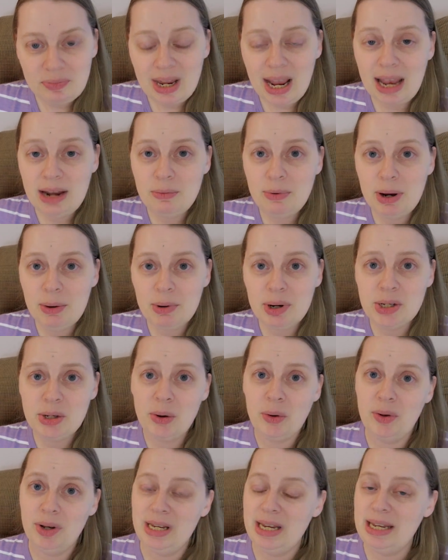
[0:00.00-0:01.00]
and we were
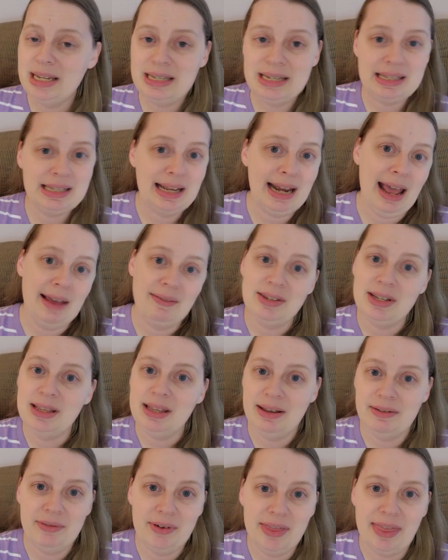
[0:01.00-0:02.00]
told he's just going to have to
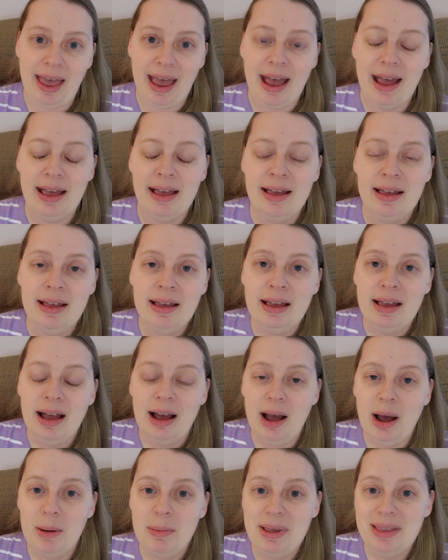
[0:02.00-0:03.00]
live with that.
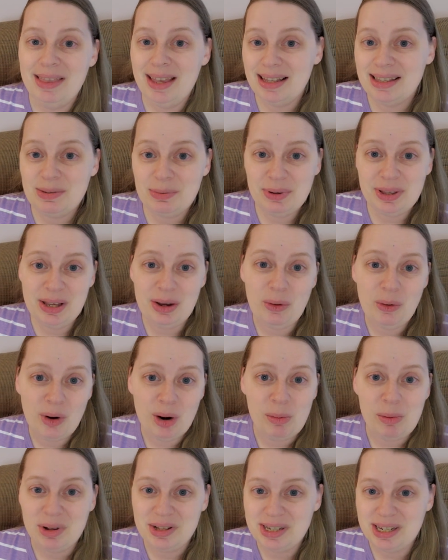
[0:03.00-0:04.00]
And that's really
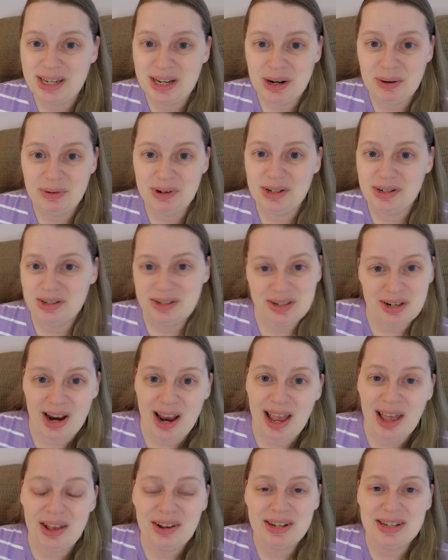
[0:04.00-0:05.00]
horrible to hear when your
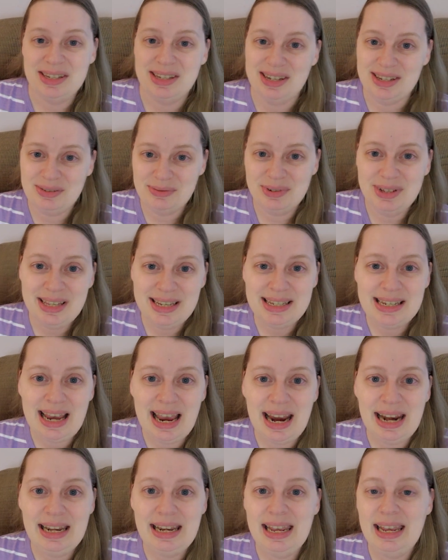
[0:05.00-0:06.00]
child is just really
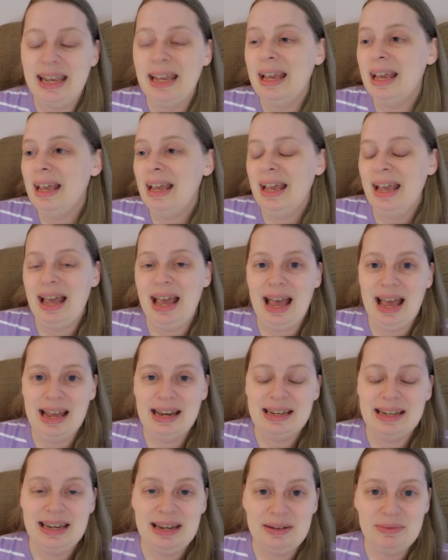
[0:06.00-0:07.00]
tiny,
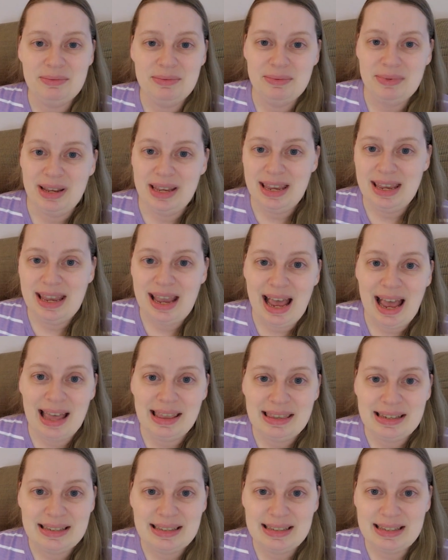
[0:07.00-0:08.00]
and he
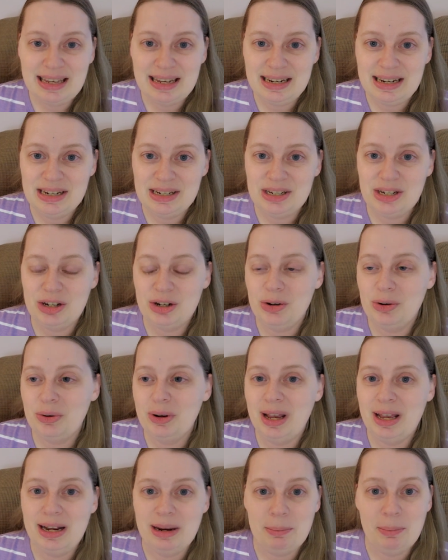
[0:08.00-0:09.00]
had this skin issue
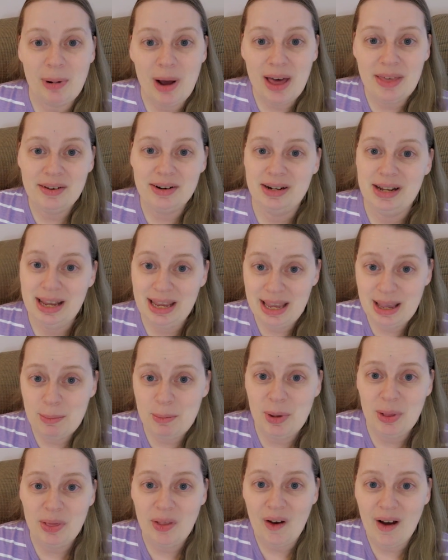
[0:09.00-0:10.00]
and it bothered
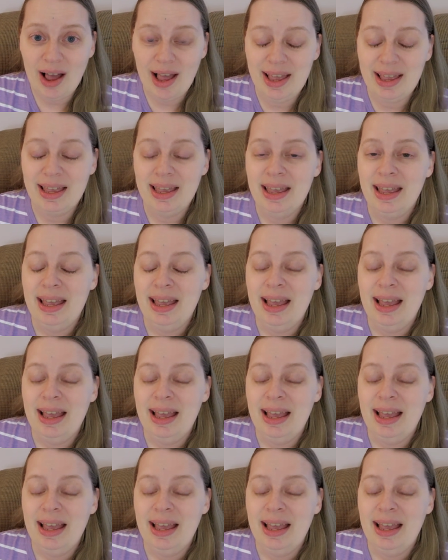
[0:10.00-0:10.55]
him a lot.